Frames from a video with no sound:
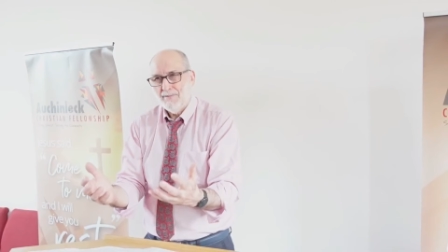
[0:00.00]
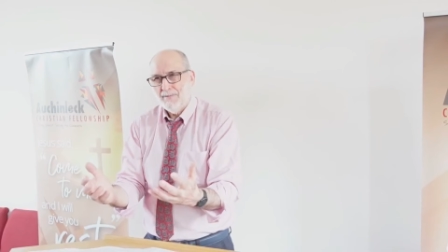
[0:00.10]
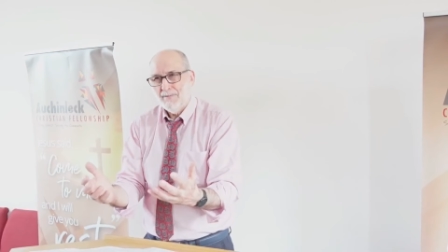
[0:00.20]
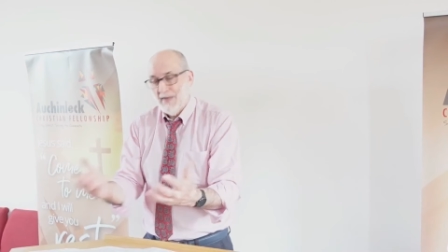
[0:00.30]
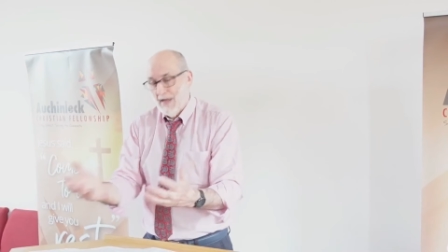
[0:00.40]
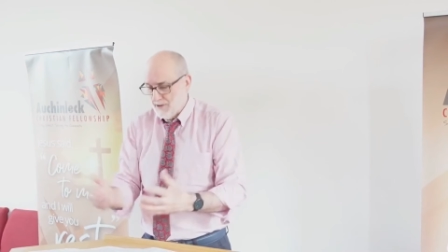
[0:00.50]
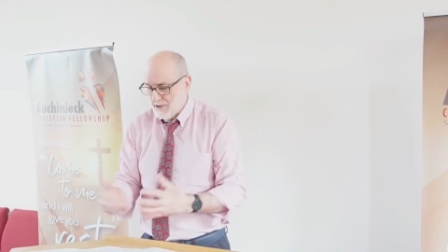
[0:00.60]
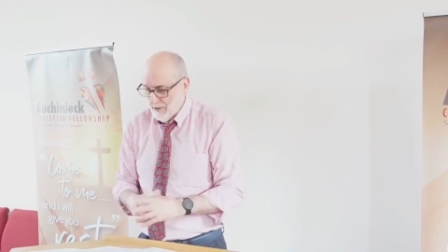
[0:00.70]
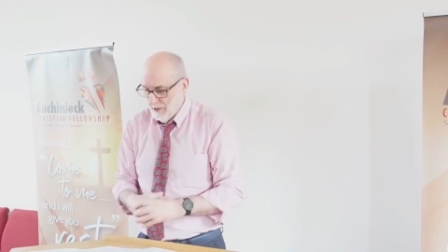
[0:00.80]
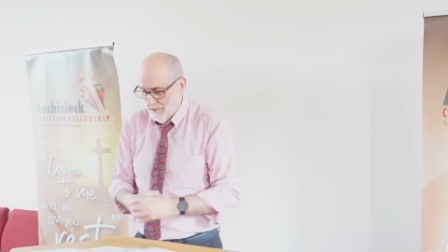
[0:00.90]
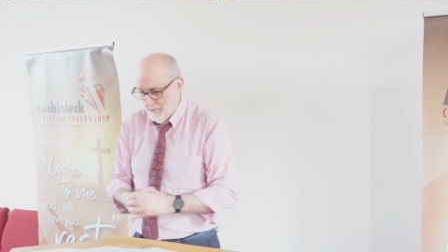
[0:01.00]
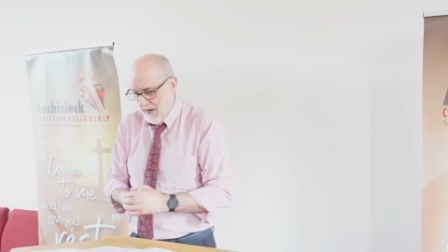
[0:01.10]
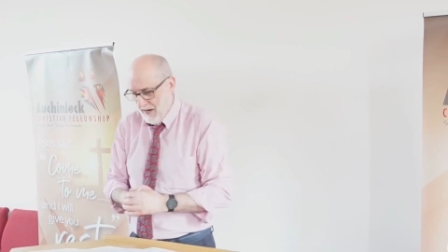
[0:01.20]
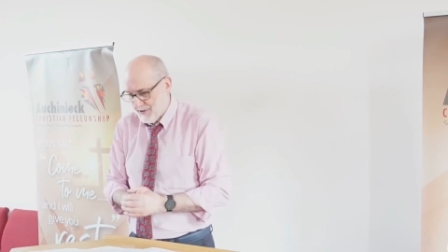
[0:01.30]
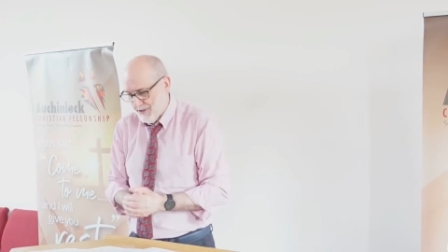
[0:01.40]
And then there's another
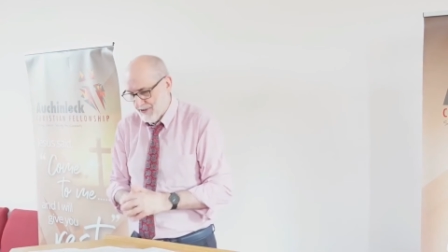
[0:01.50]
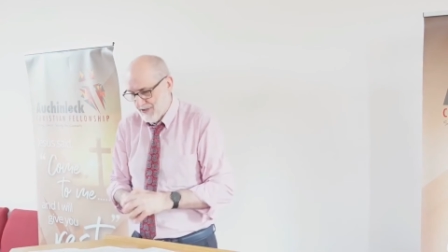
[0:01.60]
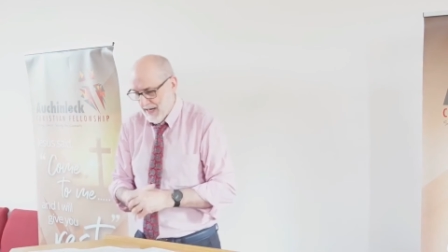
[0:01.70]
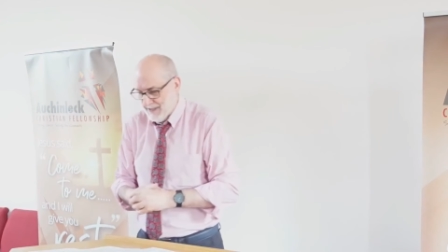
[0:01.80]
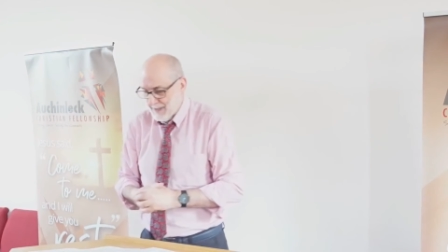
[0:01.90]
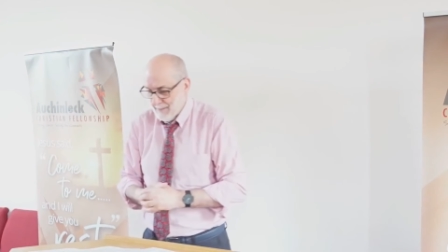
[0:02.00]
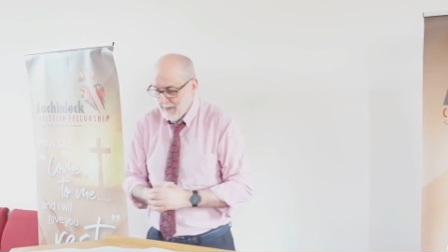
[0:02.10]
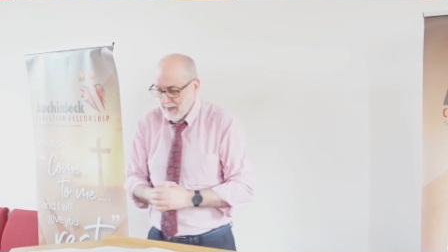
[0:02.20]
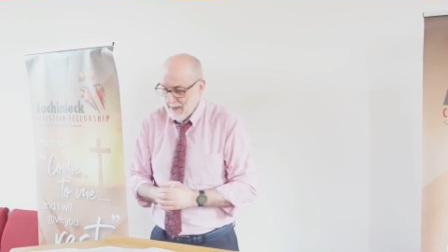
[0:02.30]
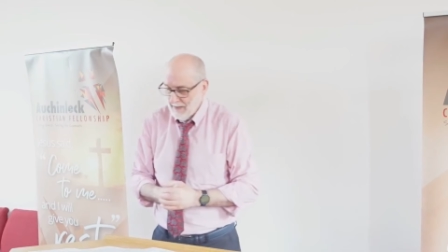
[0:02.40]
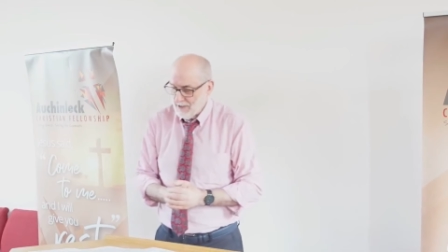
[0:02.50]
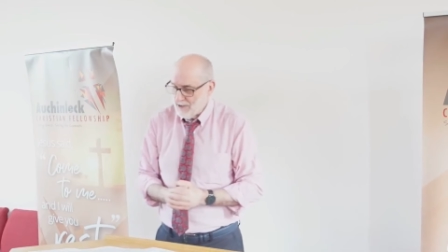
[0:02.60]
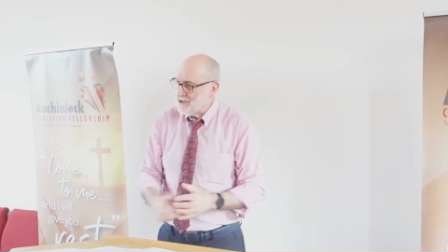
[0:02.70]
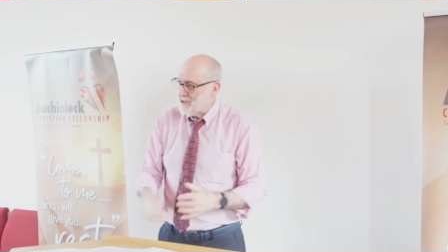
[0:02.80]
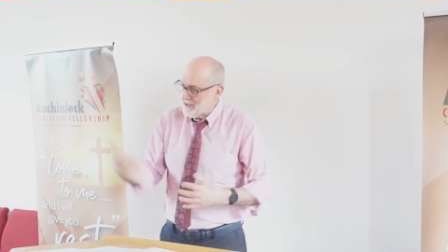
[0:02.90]
verse that says,
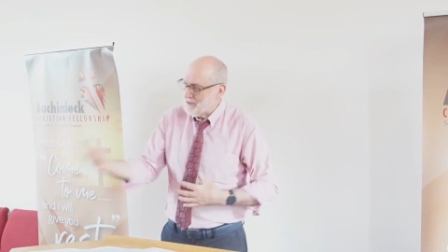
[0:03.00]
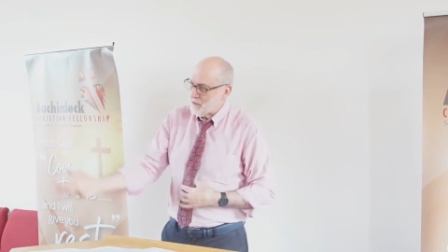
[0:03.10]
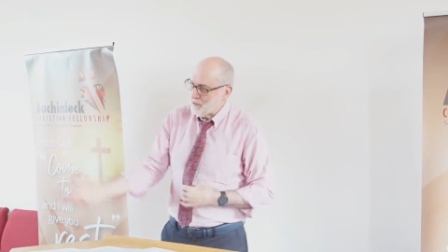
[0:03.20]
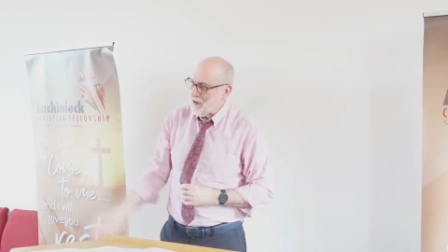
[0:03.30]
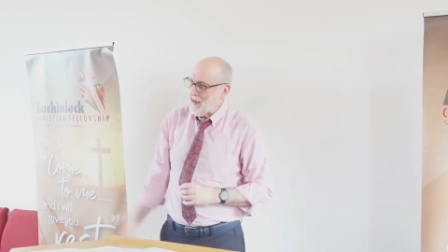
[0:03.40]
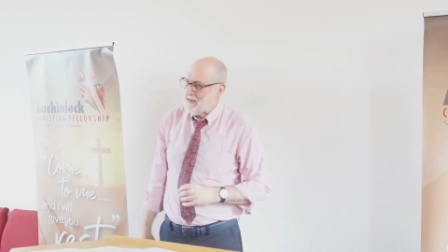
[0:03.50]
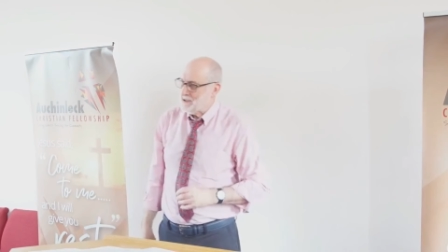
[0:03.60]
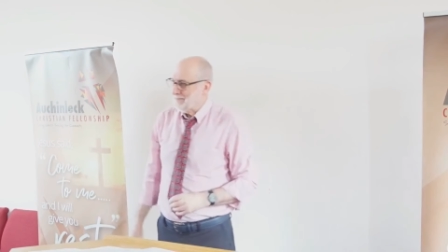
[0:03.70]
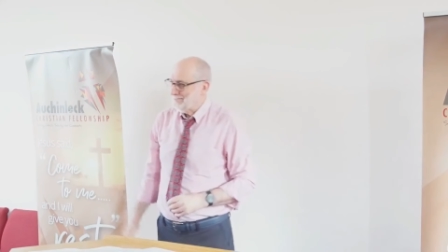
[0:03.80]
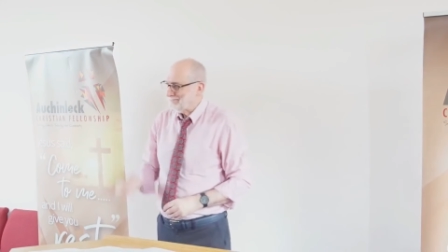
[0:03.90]
consider your ways.